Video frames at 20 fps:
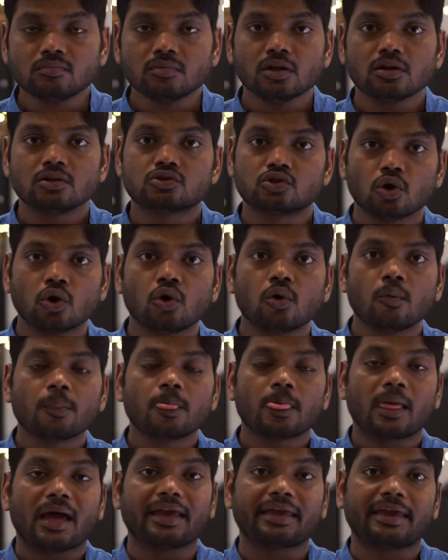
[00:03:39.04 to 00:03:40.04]
So
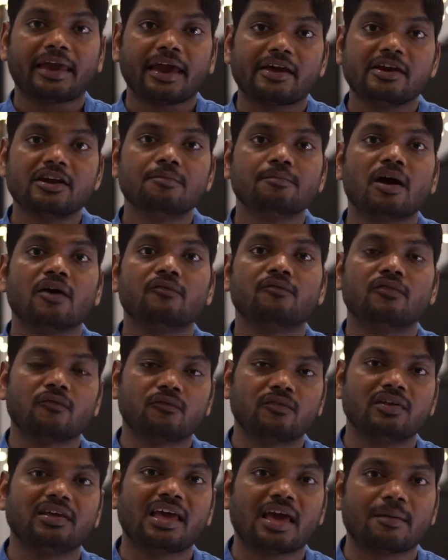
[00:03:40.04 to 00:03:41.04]
I carried my
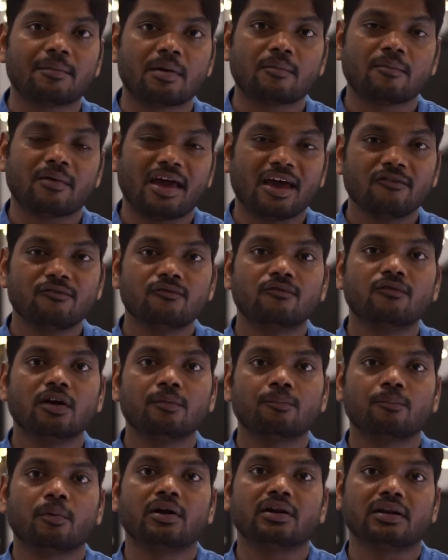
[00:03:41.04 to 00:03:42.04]
50mm
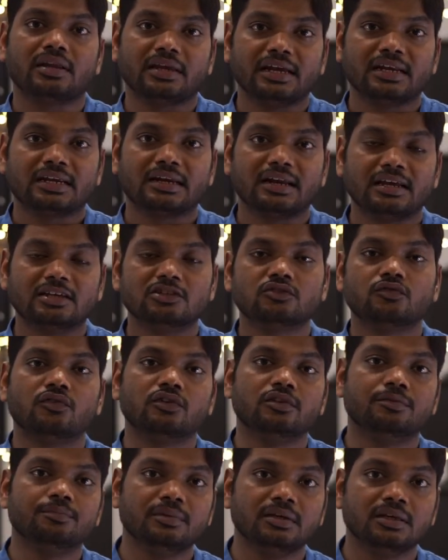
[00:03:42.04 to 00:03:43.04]
f1.8 lens
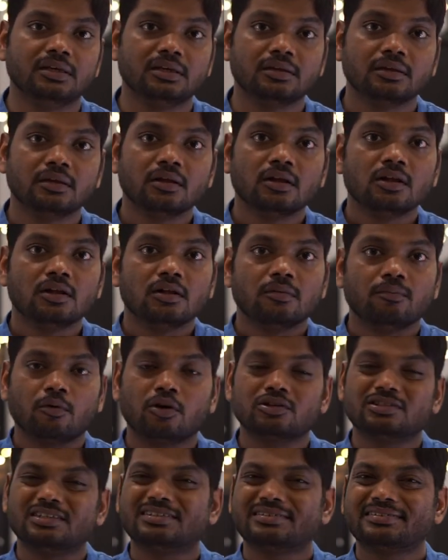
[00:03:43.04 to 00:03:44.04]
with me
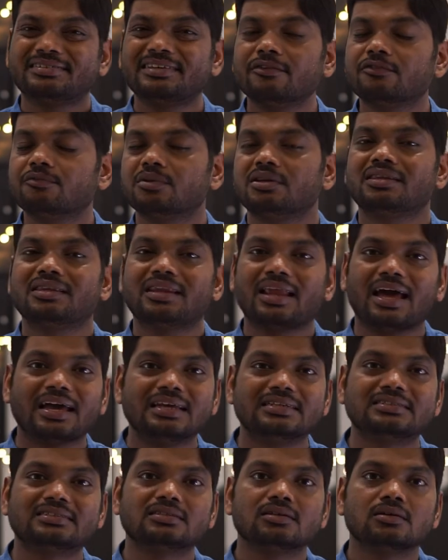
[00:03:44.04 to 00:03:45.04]
because it gives me
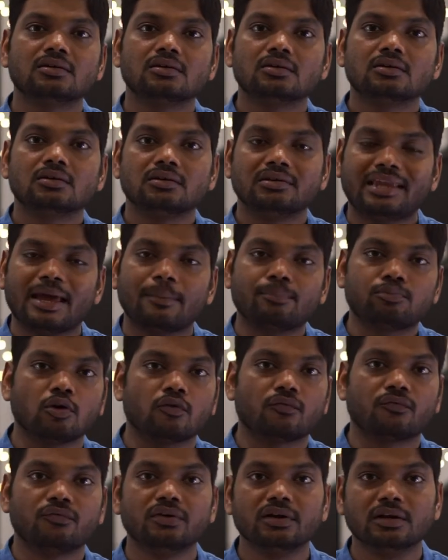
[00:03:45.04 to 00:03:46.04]
nice depth
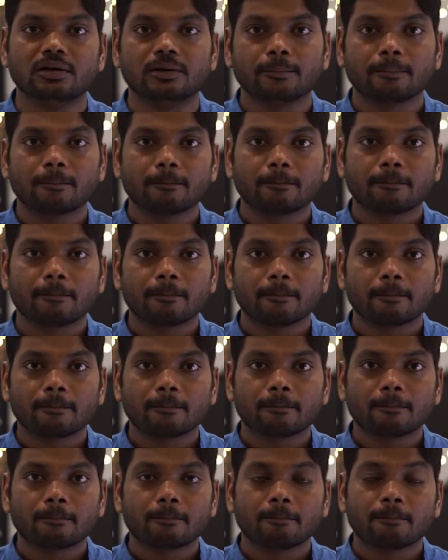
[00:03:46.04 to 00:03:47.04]
of field.
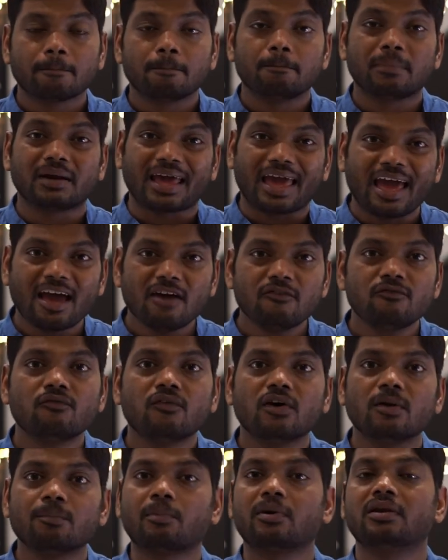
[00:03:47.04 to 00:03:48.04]
But
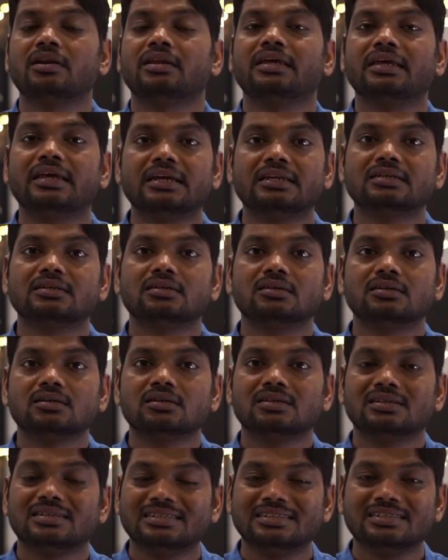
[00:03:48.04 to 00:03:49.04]
f1.8
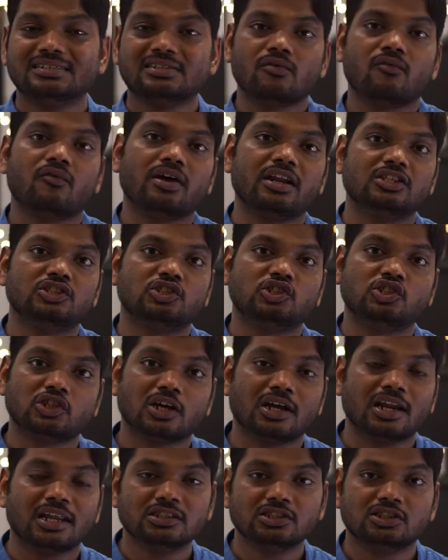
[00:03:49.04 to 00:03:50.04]
is a very
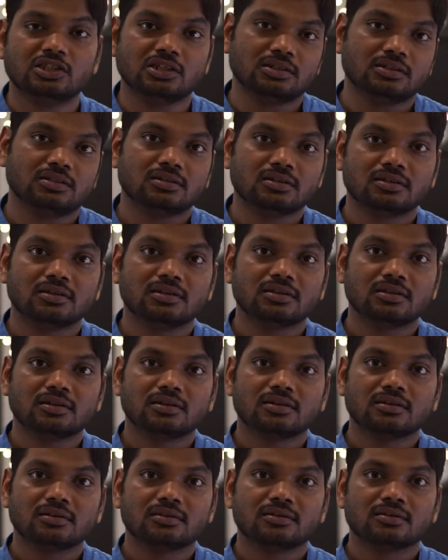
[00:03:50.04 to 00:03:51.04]
challenging
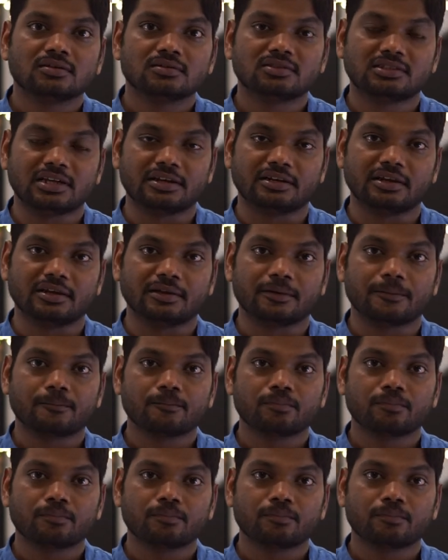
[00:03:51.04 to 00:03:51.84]
setting.